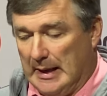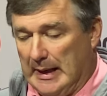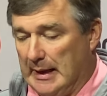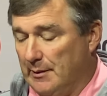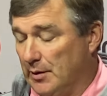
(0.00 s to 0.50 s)

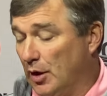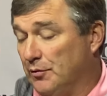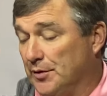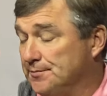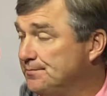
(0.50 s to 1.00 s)
We're
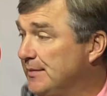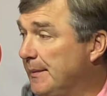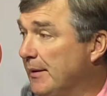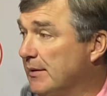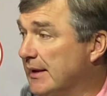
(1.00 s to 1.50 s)
hopeful. I
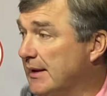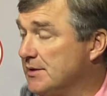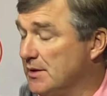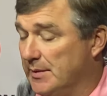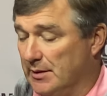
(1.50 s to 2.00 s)
mean, we think
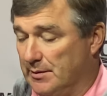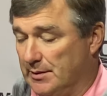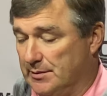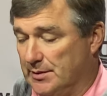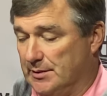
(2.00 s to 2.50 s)
he's going to be
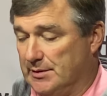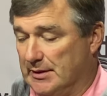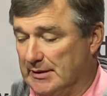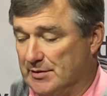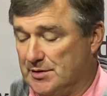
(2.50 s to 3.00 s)
able to
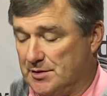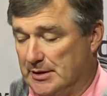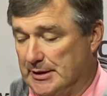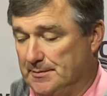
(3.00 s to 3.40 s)
give us